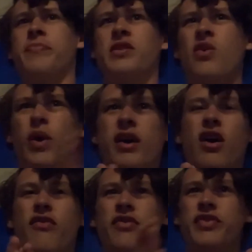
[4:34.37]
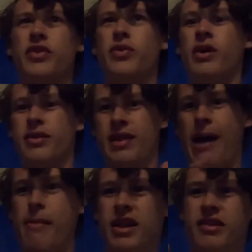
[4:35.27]
quick overview,
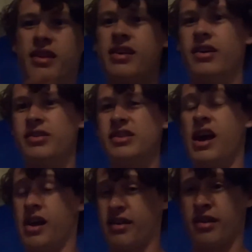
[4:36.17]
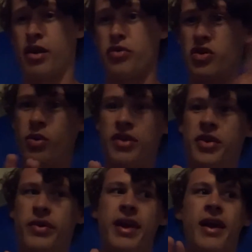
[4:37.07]
not many details, because I know you all
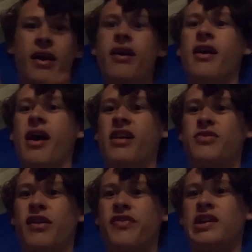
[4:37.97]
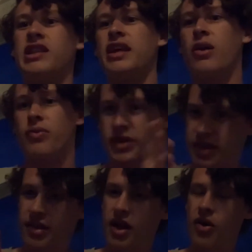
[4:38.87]
don't care, and quite frankly, you don't need
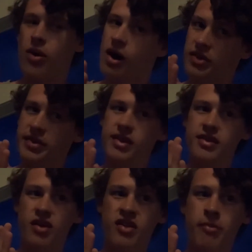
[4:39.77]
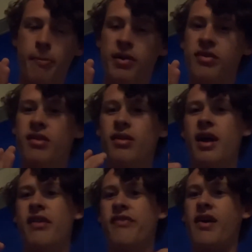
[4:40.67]
to know all the details of my personal
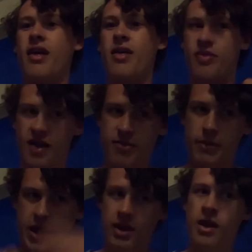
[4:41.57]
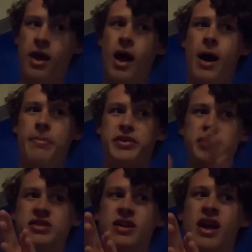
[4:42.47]
life. That's me. But
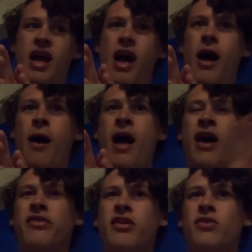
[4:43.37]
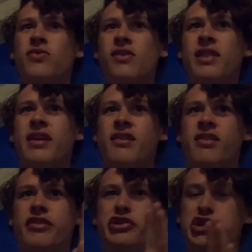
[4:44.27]
just as it'll relate to
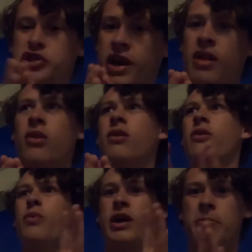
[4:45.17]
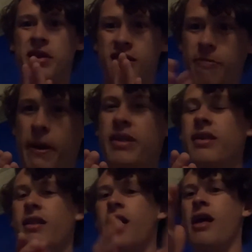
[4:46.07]
the channel, what can be expected,